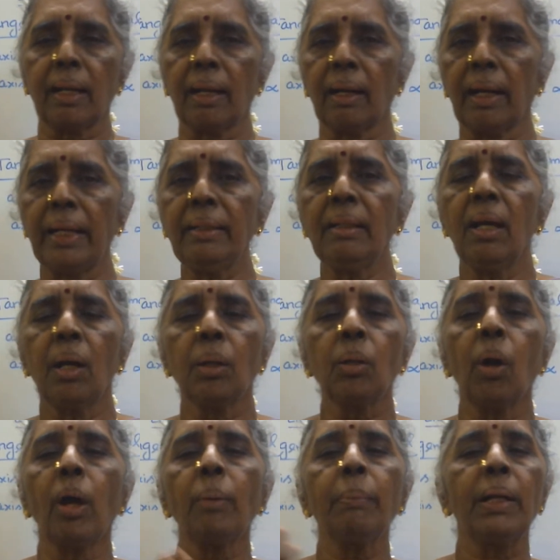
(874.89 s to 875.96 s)
line,
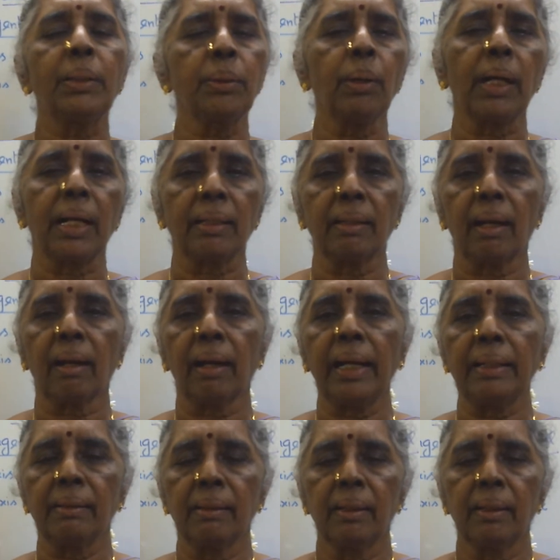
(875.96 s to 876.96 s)
normal to another line.